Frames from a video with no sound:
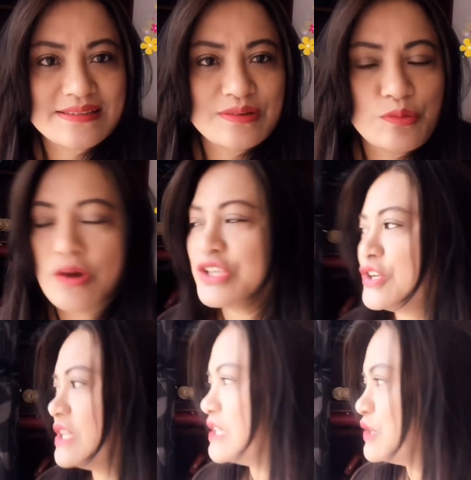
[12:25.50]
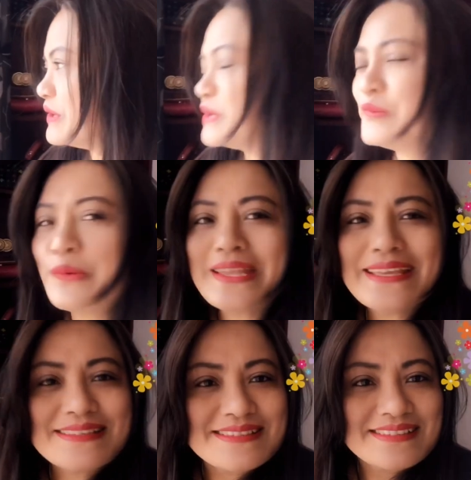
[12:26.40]
What are you gonna do with the
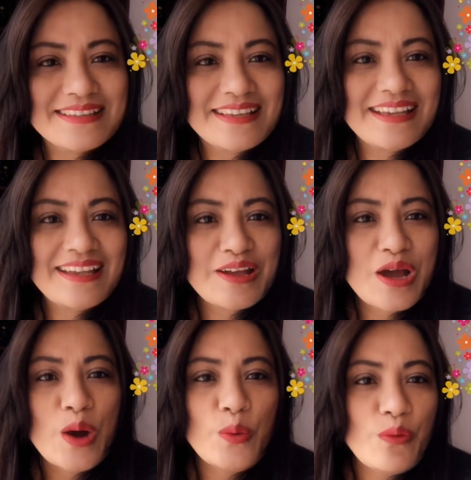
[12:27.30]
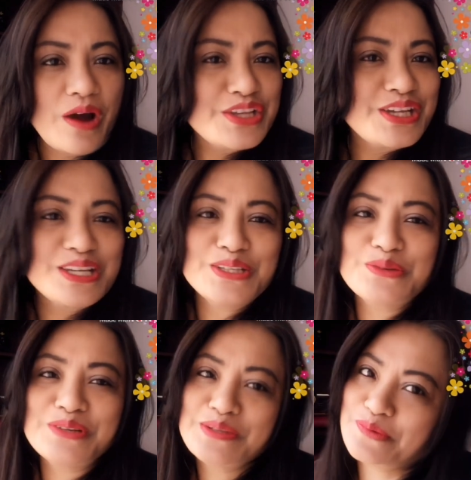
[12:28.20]
bullies? What are you gonna do
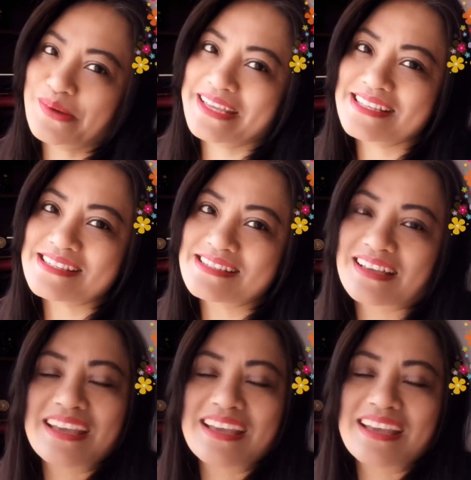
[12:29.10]
with the bullies?